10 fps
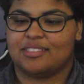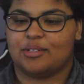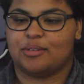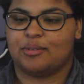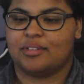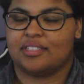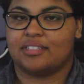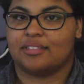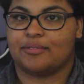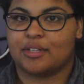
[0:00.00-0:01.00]
So
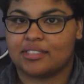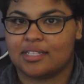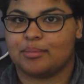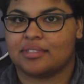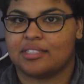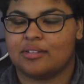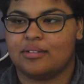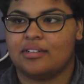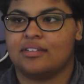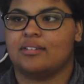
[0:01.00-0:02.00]
the first
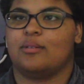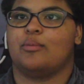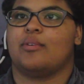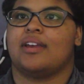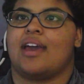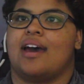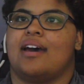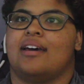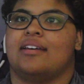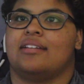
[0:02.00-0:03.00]
episode we
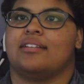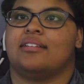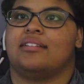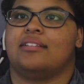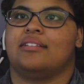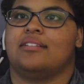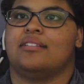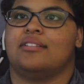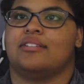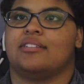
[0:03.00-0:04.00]
had
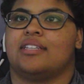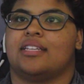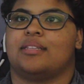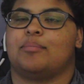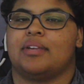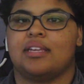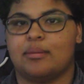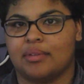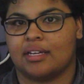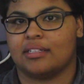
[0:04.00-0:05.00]
learned that the
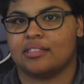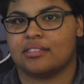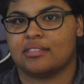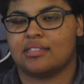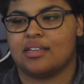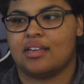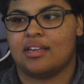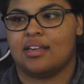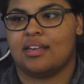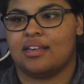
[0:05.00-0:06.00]
Peaky Blinders
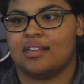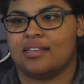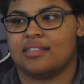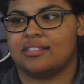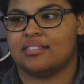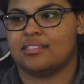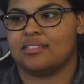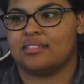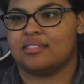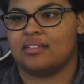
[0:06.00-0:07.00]

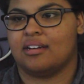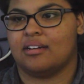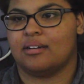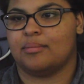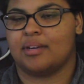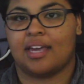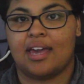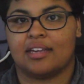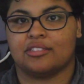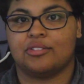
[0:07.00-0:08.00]
is a
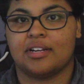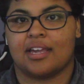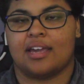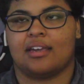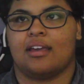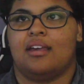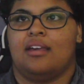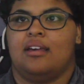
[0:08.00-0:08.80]
gang, a street gang.